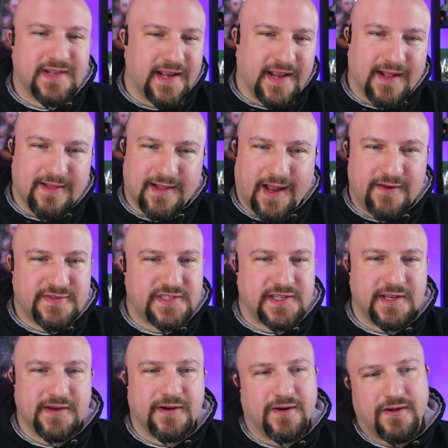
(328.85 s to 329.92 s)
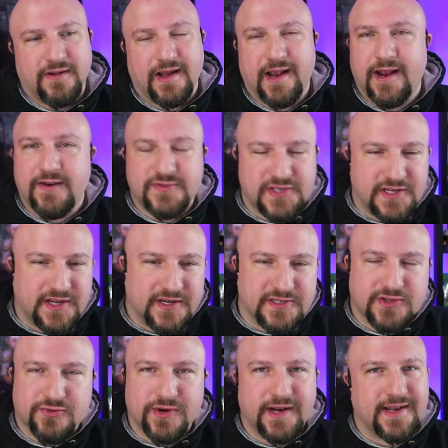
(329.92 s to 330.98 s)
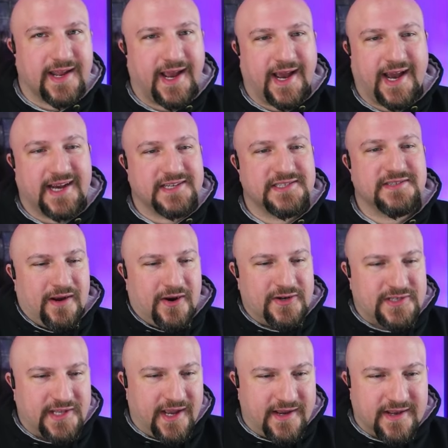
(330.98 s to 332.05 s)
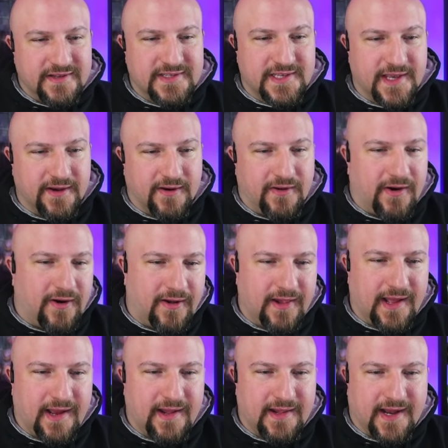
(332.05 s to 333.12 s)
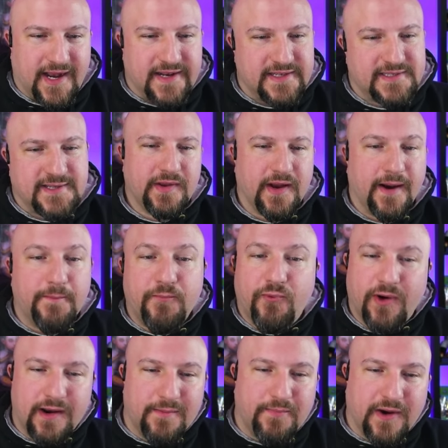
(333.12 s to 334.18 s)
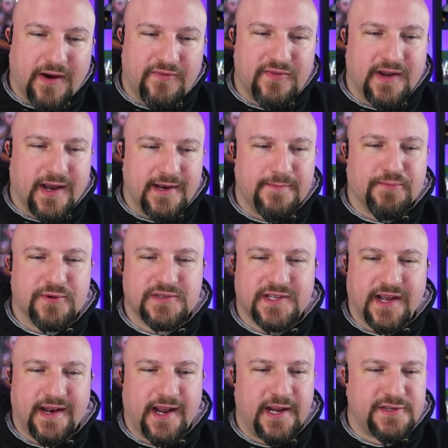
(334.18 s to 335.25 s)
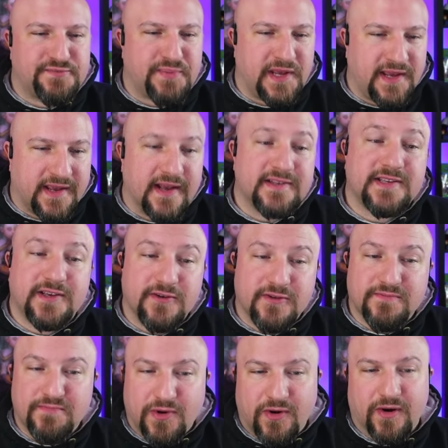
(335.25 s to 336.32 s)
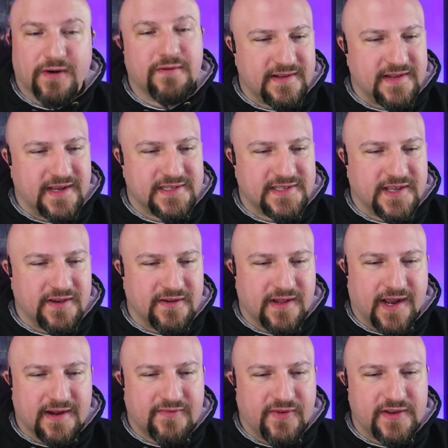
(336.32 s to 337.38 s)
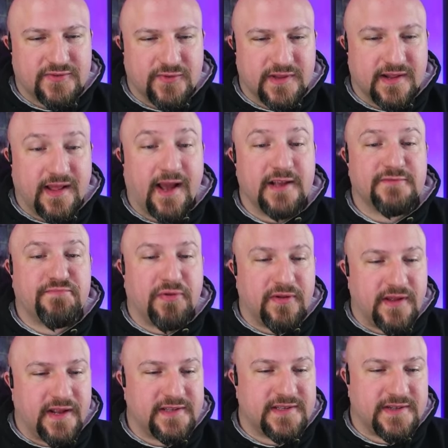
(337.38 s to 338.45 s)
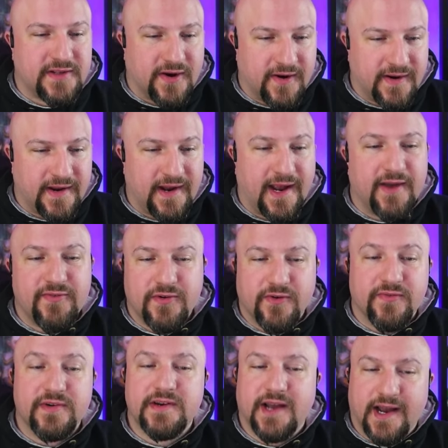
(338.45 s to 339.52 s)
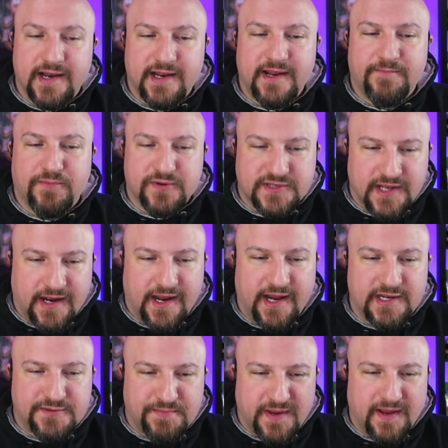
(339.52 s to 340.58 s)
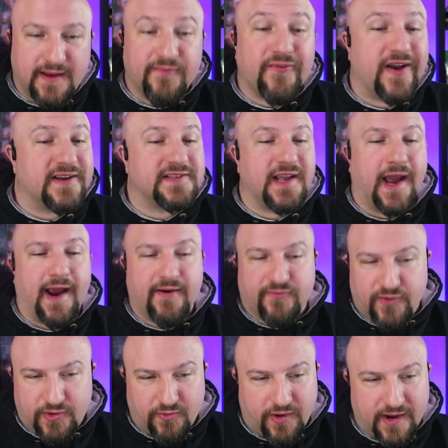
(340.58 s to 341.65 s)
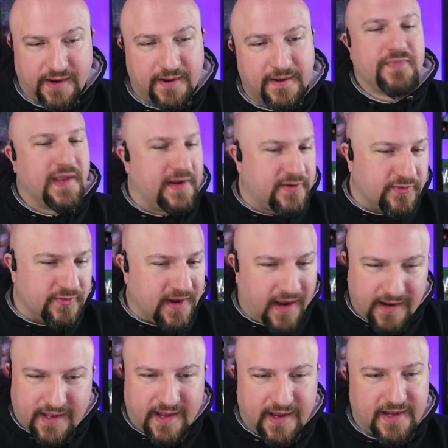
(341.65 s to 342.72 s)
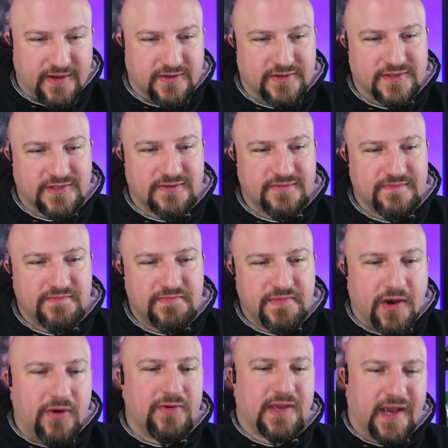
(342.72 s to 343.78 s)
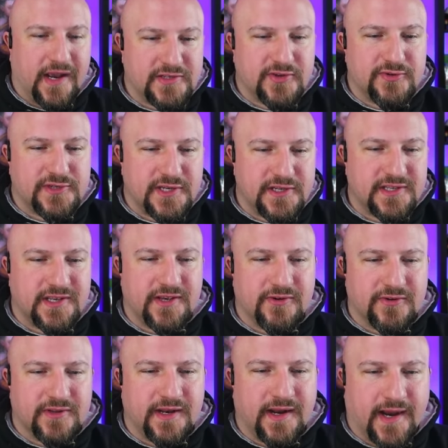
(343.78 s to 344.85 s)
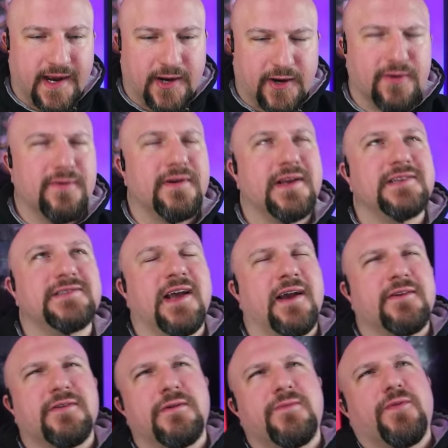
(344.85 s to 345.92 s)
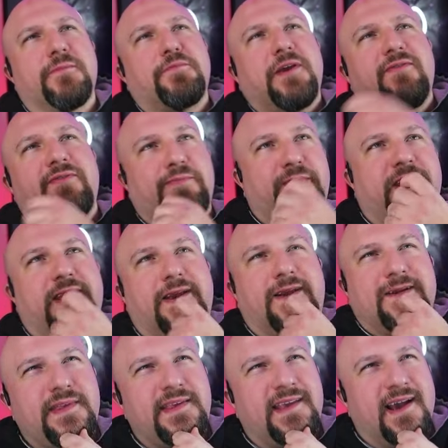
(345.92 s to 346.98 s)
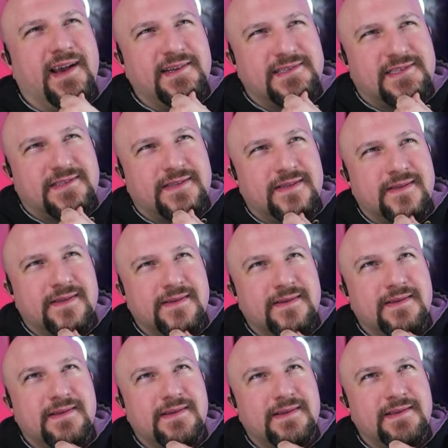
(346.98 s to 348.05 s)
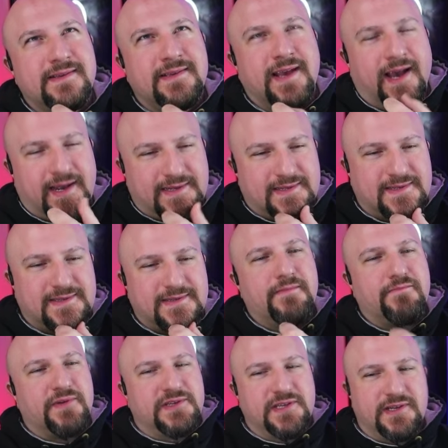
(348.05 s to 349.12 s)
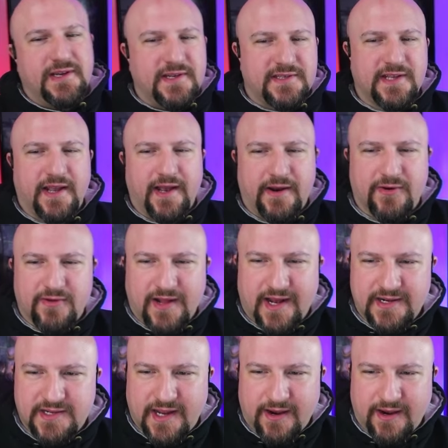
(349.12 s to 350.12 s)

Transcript: They get lifesteal if she does 3 attacks. Her second skill, all allies when above 90% HP gets healed more. Next skill activates when the last bullet hits the target, having over 90% HP, affects everyone. They do not get heals. Okay, so she's a heal denier. Is that good for PvP? Yes. Yes, but she needs to hit her last.